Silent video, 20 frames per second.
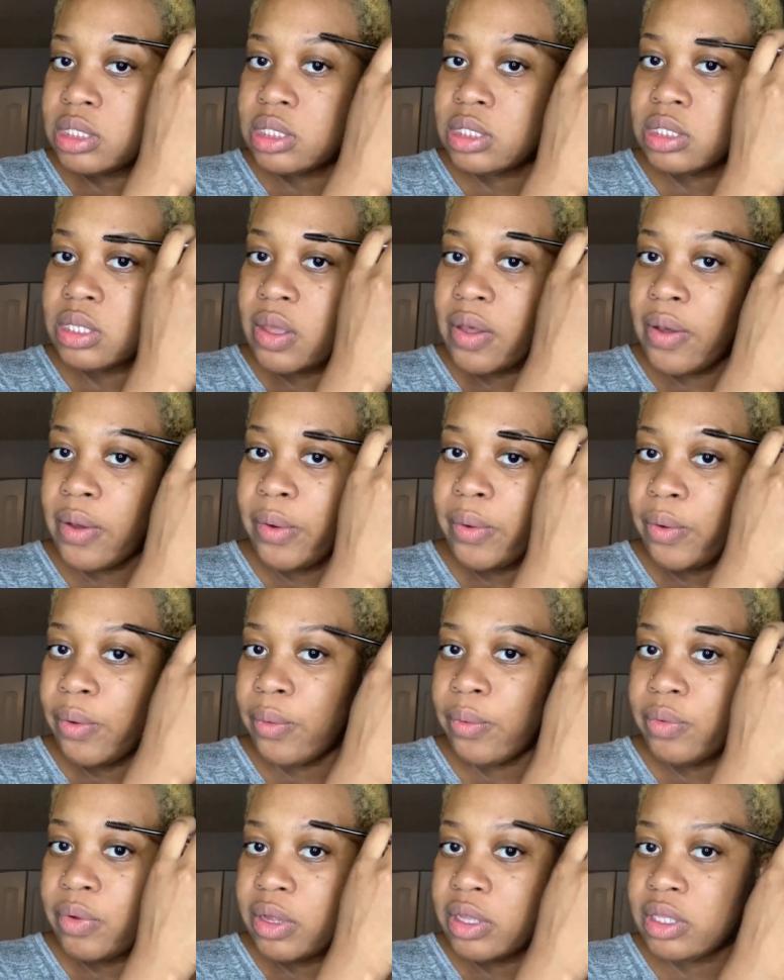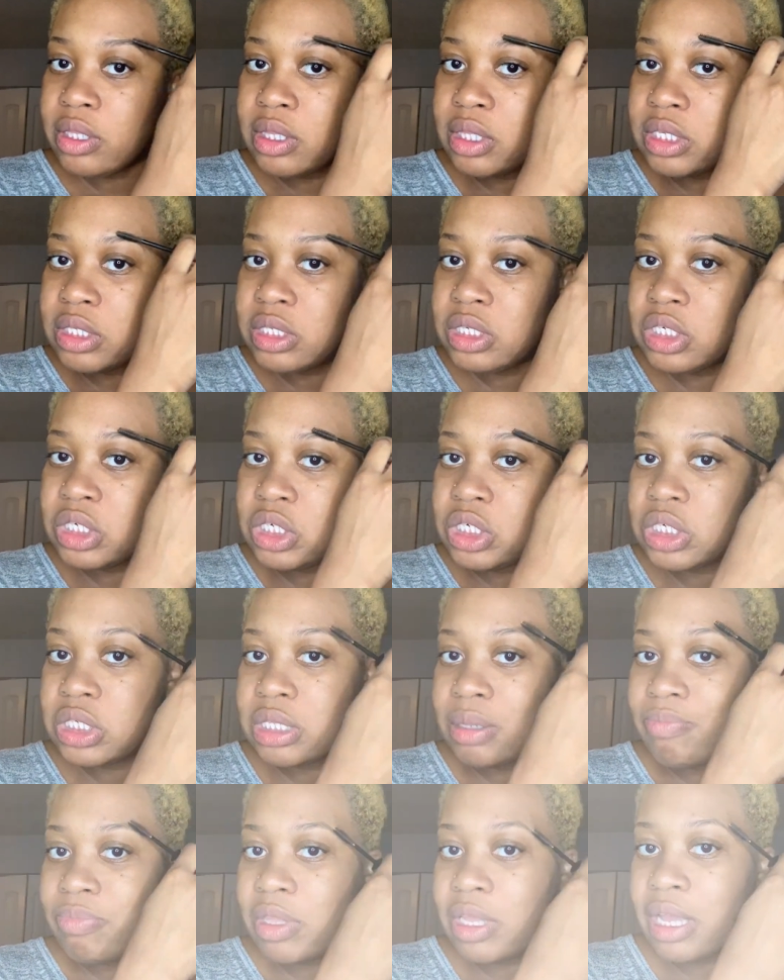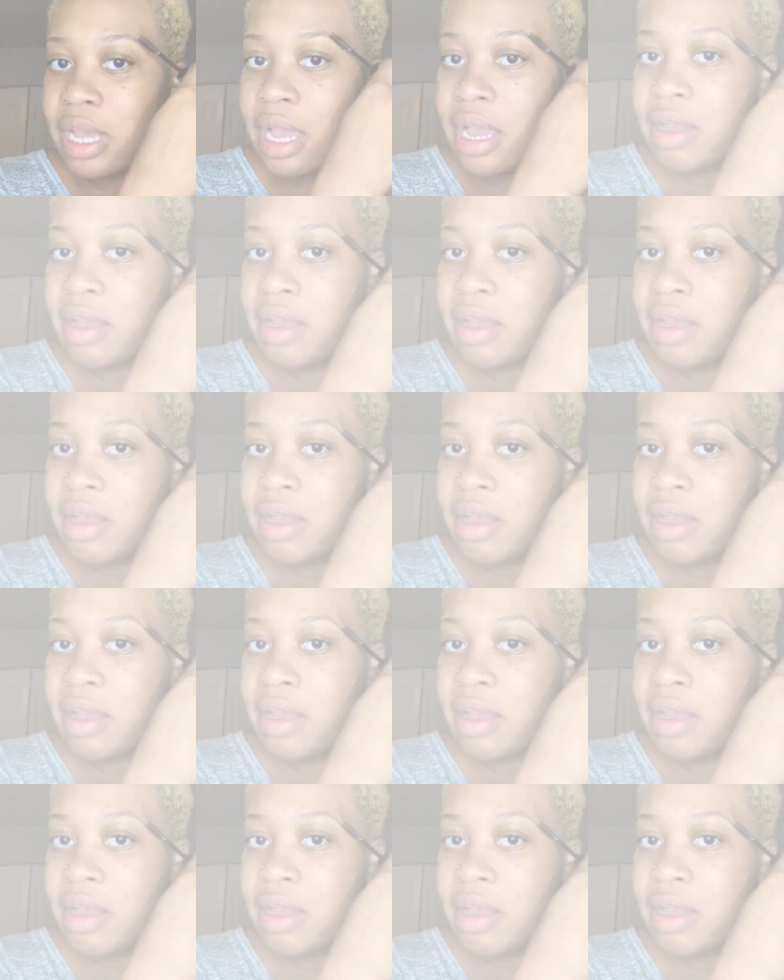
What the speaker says: So this is just something